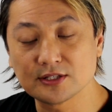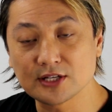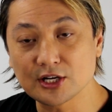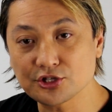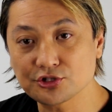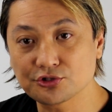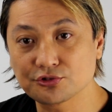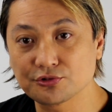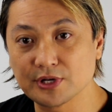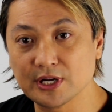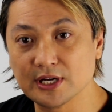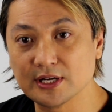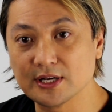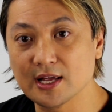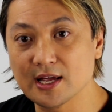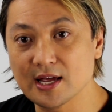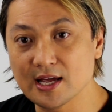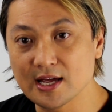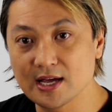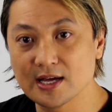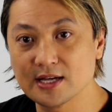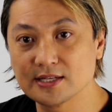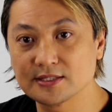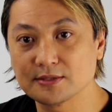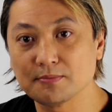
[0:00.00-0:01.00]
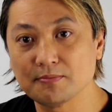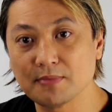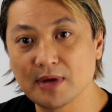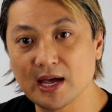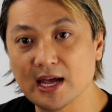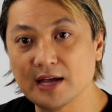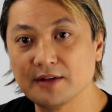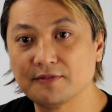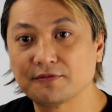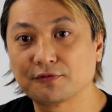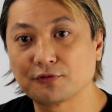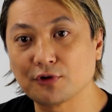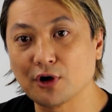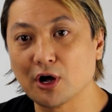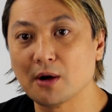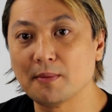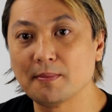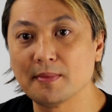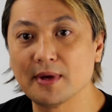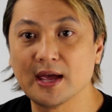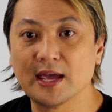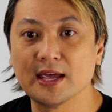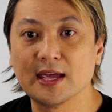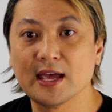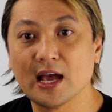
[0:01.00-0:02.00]
touchscreen is made
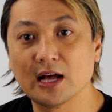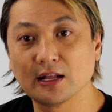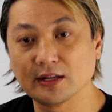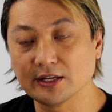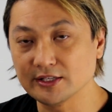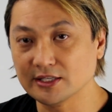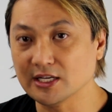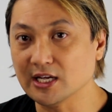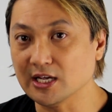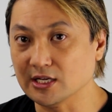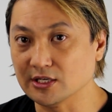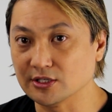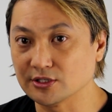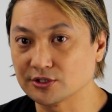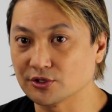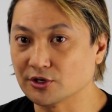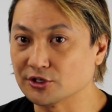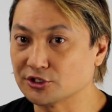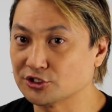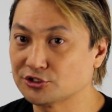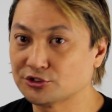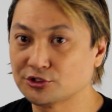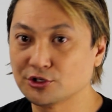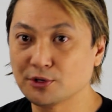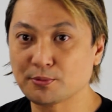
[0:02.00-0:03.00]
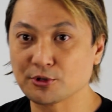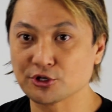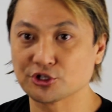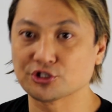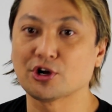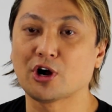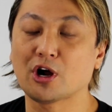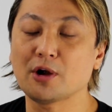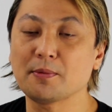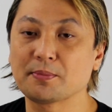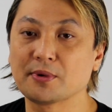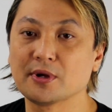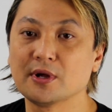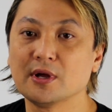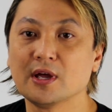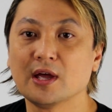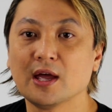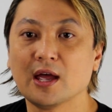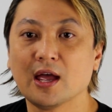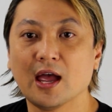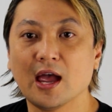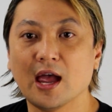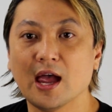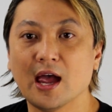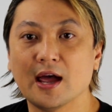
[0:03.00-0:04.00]
from a LED, so it's super sharp,
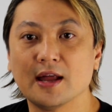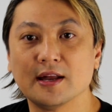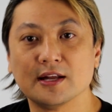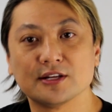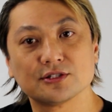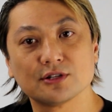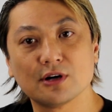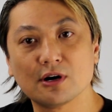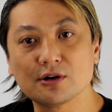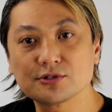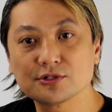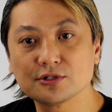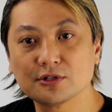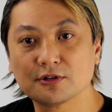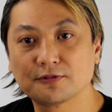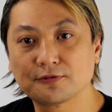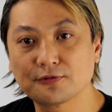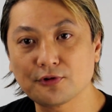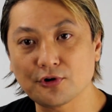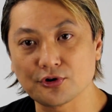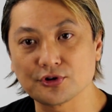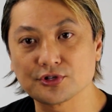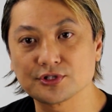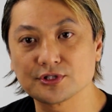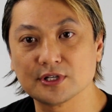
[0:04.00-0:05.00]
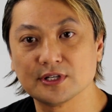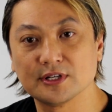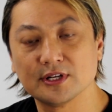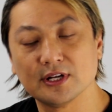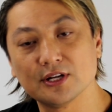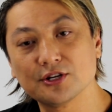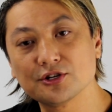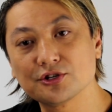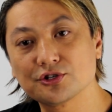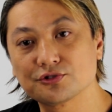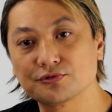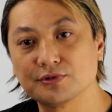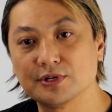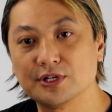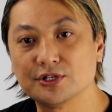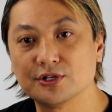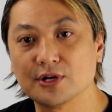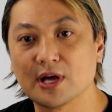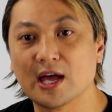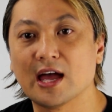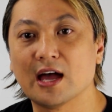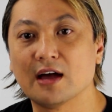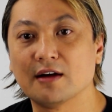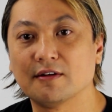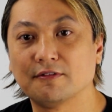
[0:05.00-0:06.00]
and it's also the first in the industry to
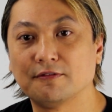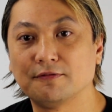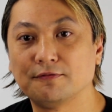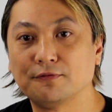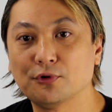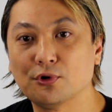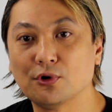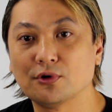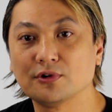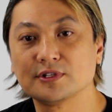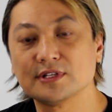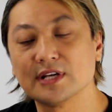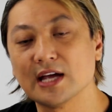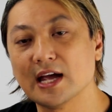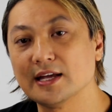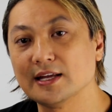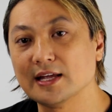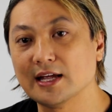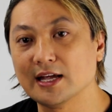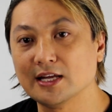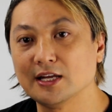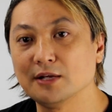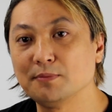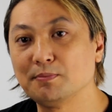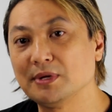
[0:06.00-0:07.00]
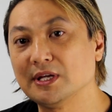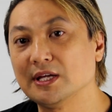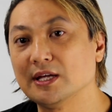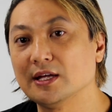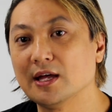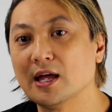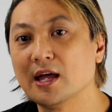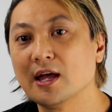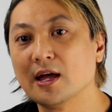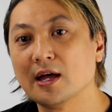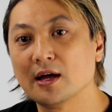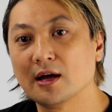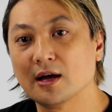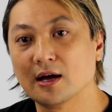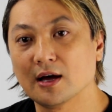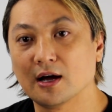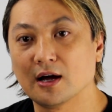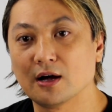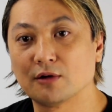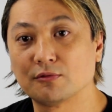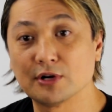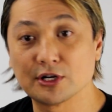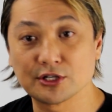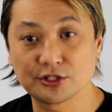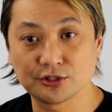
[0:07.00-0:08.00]
have full 1080p
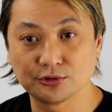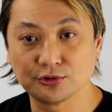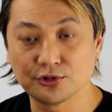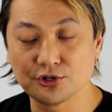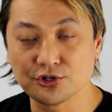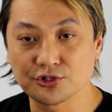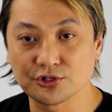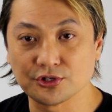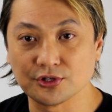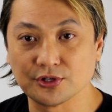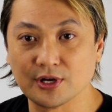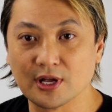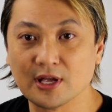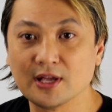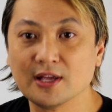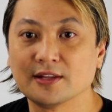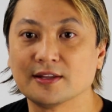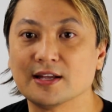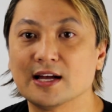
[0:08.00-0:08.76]
resolution.